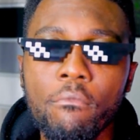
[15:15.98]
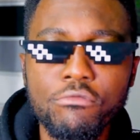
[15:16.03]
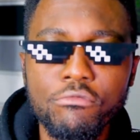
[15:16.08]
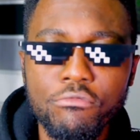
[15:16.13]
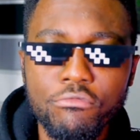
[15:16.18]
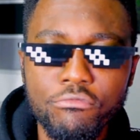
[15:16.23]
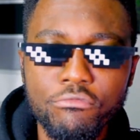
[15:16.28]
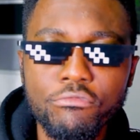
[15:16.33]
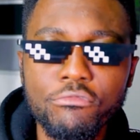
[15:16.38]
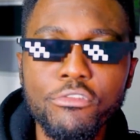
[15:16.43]

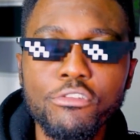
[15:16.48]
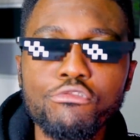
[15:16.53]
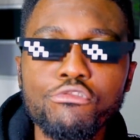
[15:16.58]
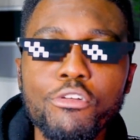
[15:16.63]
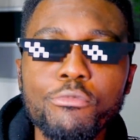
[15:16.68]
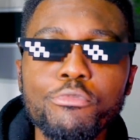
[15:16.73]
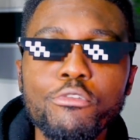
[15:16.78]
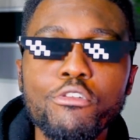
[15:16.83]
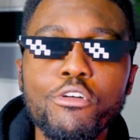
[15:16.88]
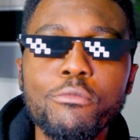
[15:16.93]
And
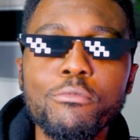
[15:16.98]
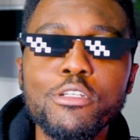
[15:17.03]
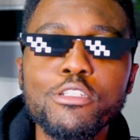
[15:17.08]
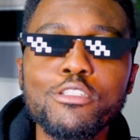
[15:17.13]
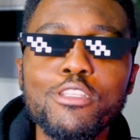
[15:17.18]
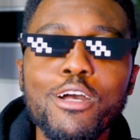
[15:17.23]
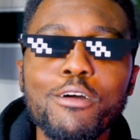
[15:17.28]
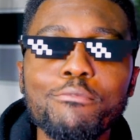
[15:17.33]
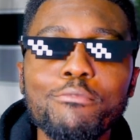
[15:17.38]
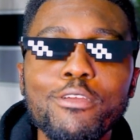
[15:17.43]
drop your
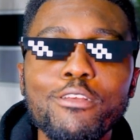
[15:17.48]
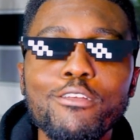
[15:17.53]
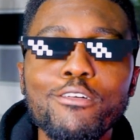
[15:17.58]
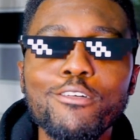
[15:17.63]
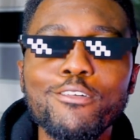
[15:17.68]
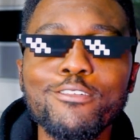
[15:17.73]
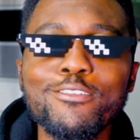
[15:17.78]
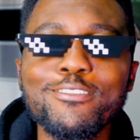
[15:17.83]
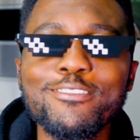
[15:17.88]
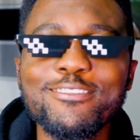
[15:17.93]
comments down
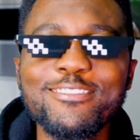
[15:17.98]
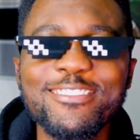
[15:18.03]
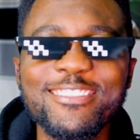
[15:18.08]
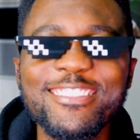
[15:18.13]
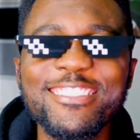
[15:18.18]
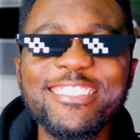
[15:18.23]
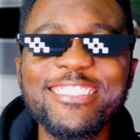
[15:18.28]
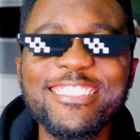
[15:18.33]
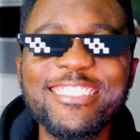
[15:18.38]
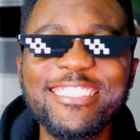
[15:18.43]
below.
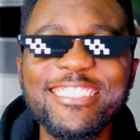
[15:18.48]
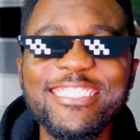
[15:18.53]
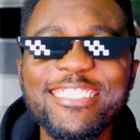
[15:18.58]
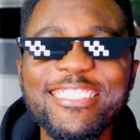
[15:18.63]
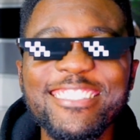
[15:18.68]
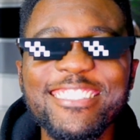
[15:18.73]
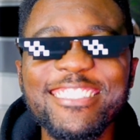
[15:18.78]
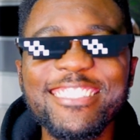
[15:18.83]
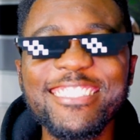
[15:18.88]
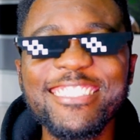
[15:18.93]

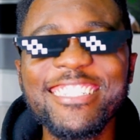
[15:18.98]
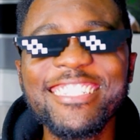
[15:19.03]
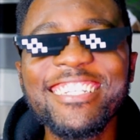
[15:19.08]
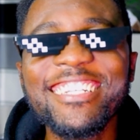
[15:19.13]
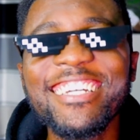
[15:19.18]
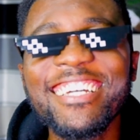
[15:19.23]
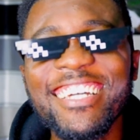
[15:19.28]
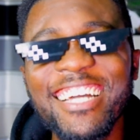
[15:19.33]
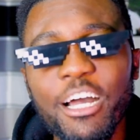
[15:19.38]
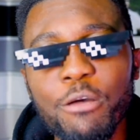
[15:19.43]

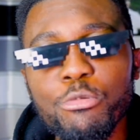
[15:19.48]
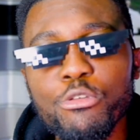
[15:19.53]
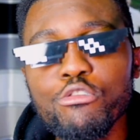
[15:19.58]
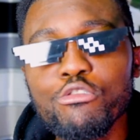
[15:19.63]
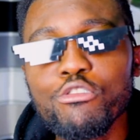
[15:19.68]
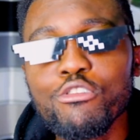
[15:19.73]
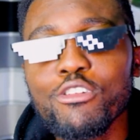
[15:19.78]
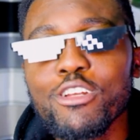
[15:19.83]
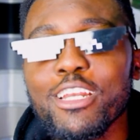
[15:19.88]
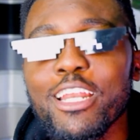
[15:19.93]
How do you
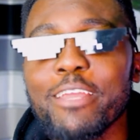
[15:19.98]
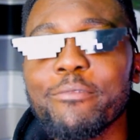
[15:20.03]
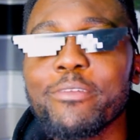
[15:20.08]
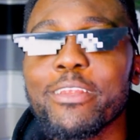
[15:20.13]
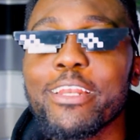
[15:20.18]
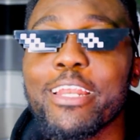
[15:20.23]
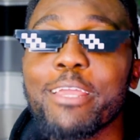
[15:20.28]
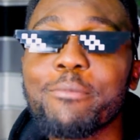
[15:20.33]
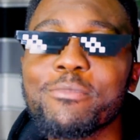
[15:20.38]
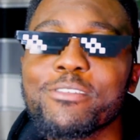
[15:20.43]
know the name?
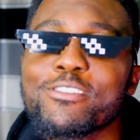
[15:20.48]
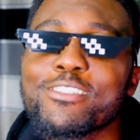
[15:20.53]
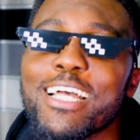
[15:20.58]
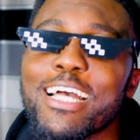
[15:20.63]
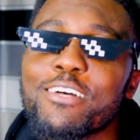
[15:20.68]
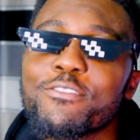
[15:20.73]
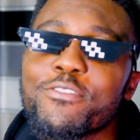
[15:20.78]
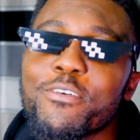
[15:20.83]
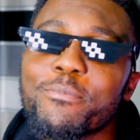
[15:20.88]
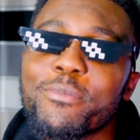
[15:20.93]
The name is
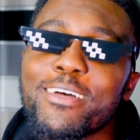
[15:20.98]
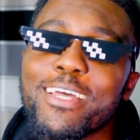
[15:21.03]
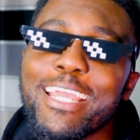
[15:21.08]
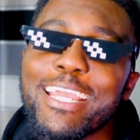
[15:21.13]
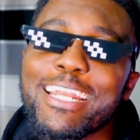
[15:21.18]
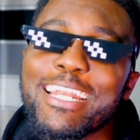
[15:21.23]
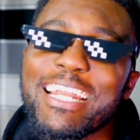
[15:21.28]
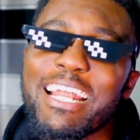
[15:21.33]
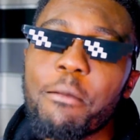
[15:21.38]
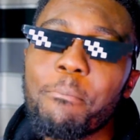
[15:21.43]
Tarzan,
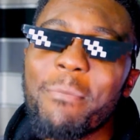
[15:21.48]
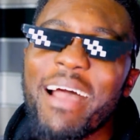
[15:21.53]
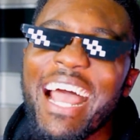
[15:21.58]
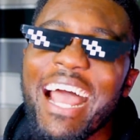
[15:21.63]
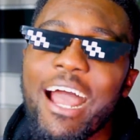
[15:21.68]
and I'm